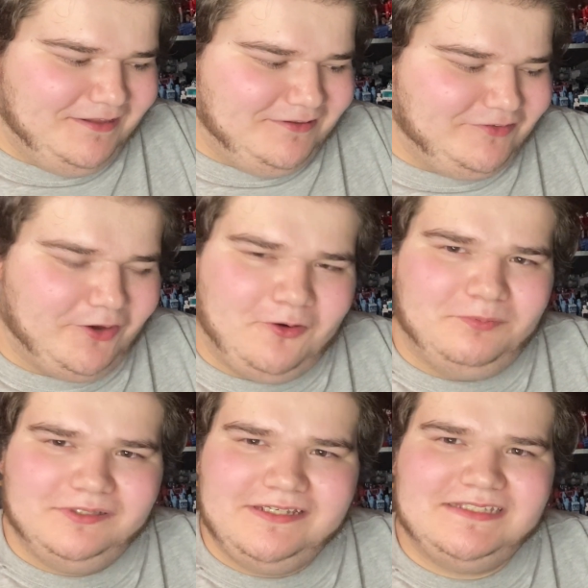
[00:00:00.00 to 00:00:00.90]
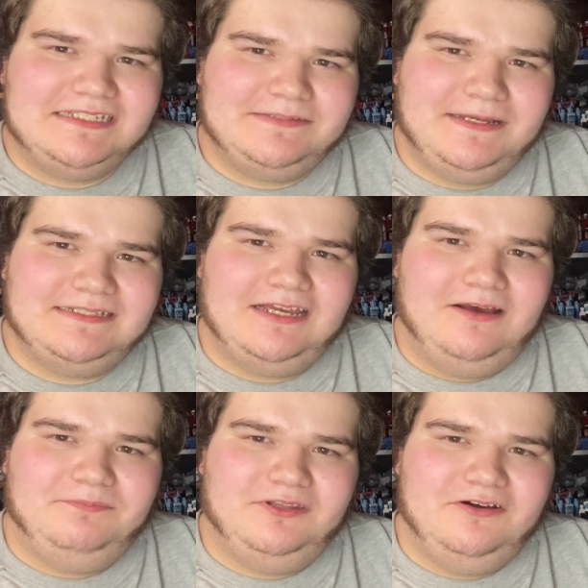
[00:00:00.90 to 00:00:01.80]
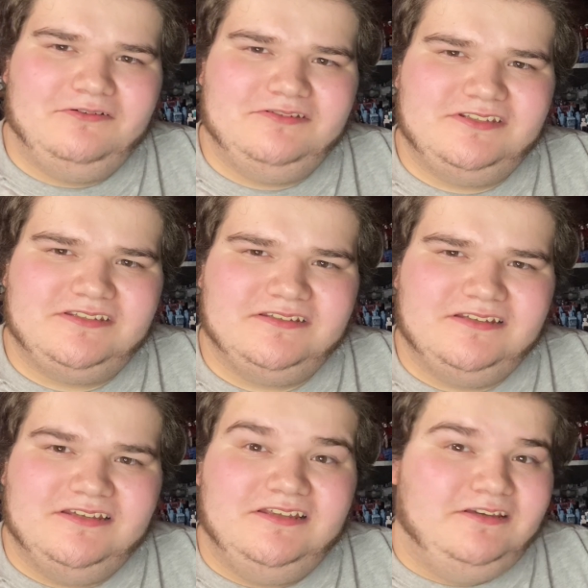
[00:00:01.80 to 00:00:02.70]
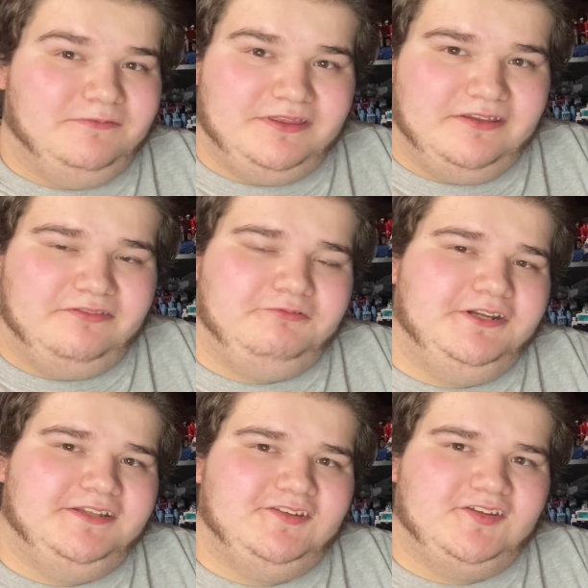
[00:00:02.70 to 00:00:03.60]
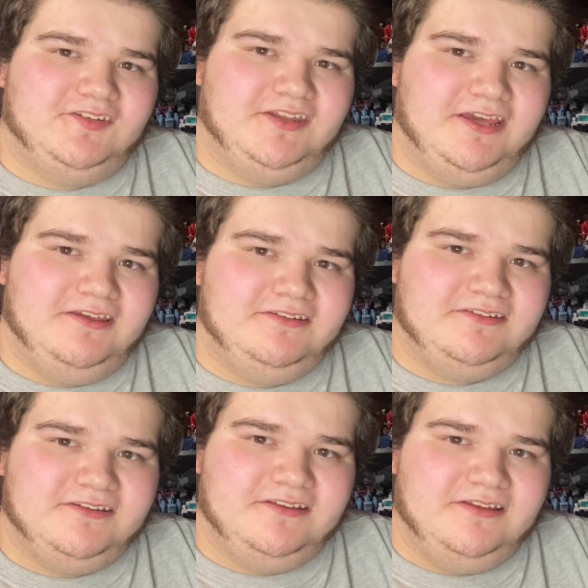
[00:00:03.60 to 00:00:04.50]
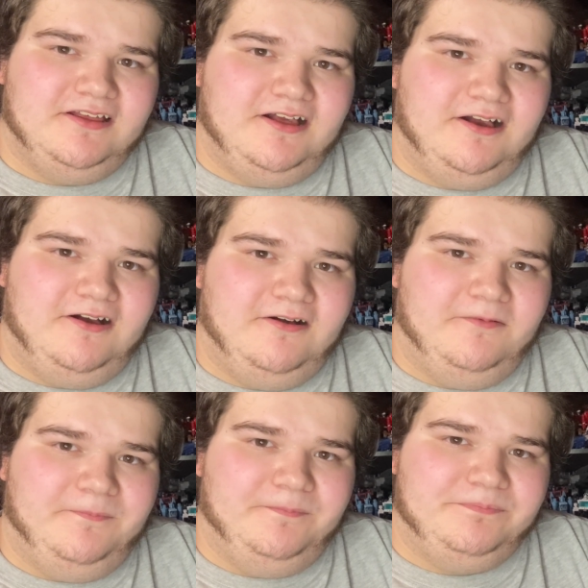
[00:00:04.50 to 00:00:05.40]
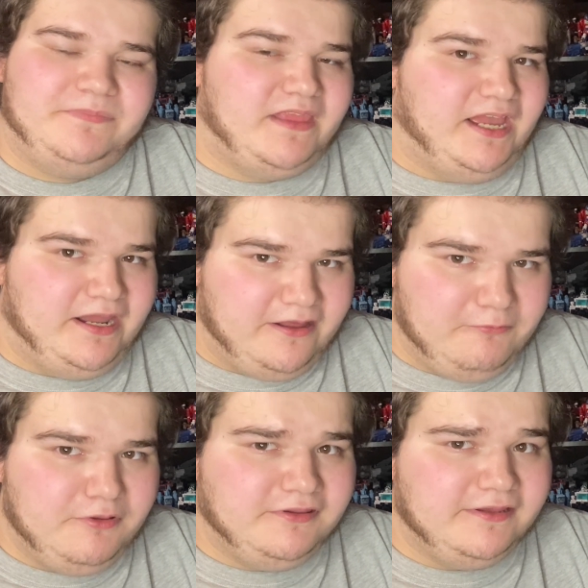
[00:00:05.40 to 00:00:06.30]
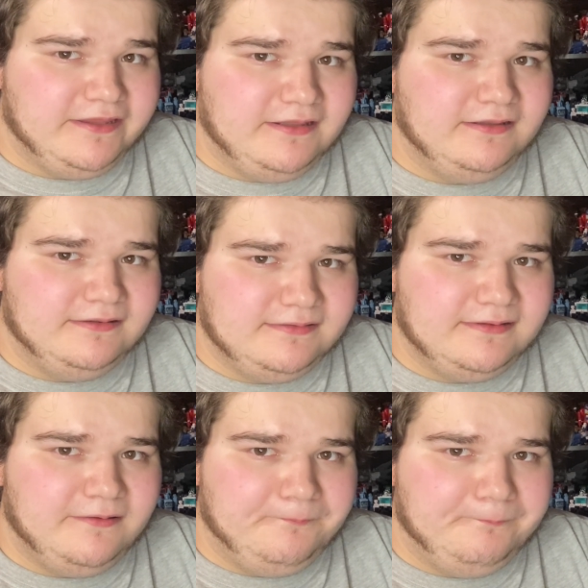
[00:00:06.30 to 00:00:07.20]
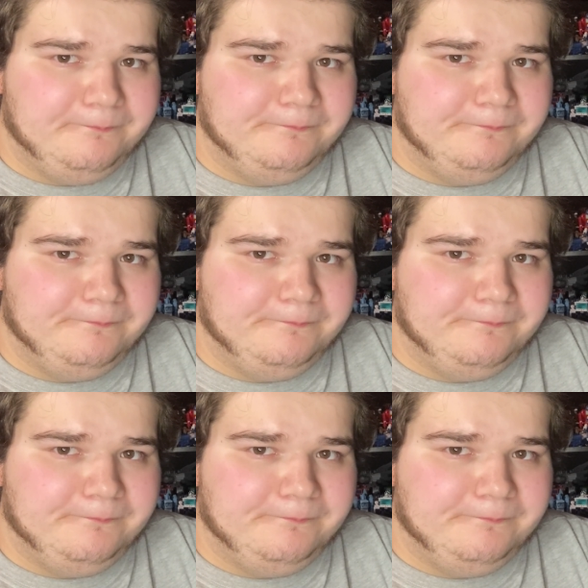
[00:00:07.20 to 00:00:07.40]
So please expect uploads within 3 to 6 days. And I will tell you a little something.